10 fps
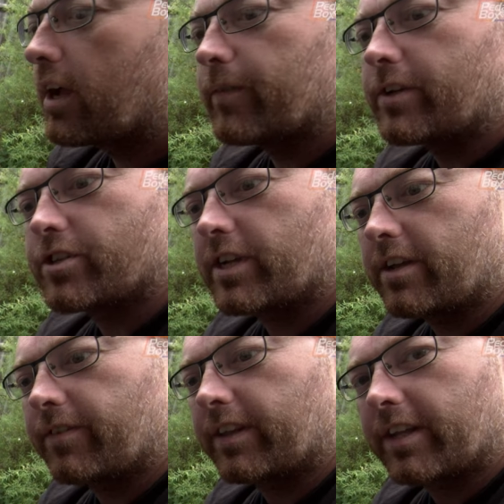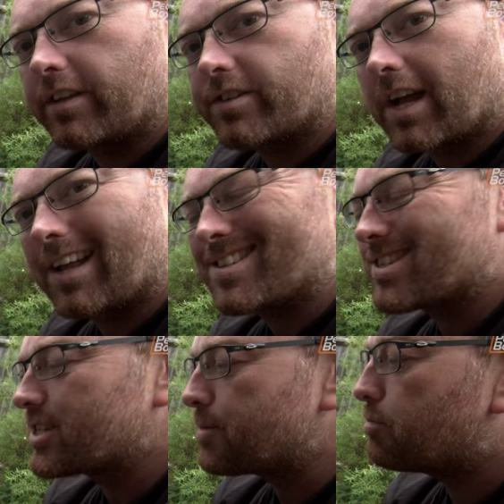And we're just leaving these as
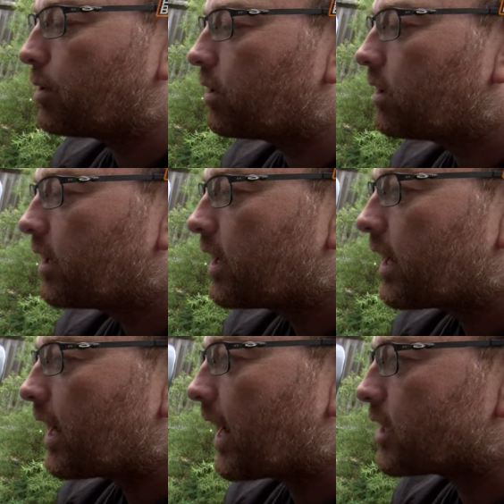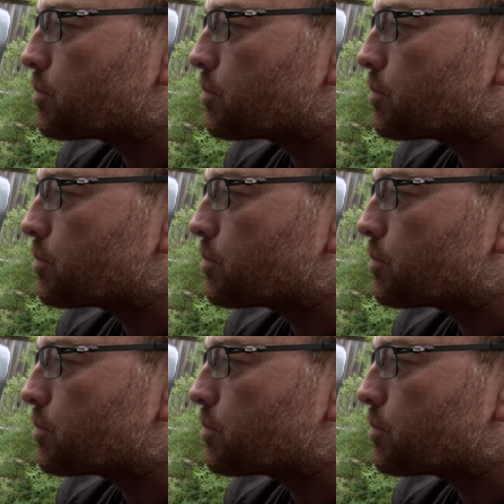simple as